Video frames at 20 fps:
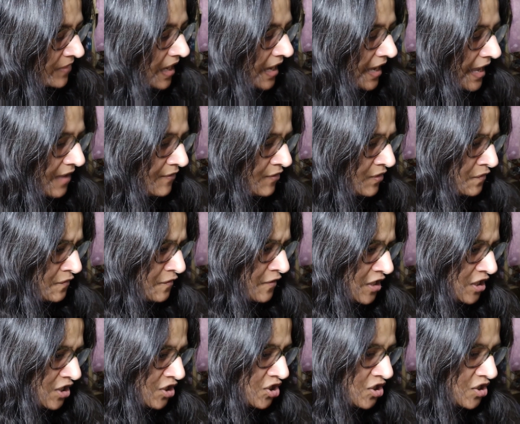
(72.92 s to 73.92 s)
I haven't
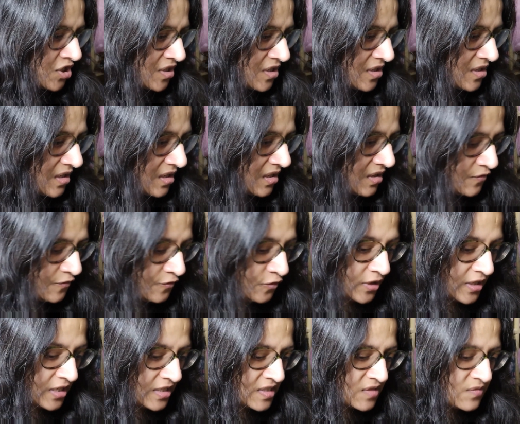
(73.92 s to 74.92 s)
finished,
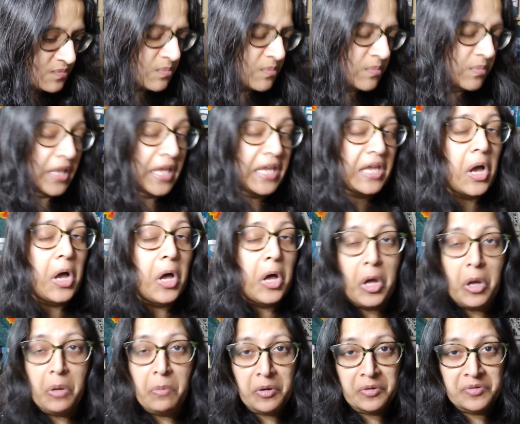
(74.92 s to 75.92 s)
it's like
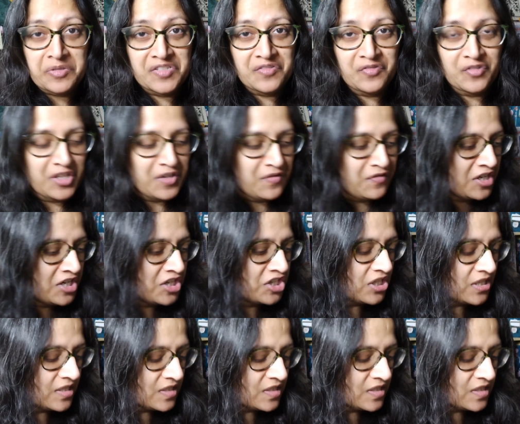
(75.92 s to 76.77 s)
almost fully finished.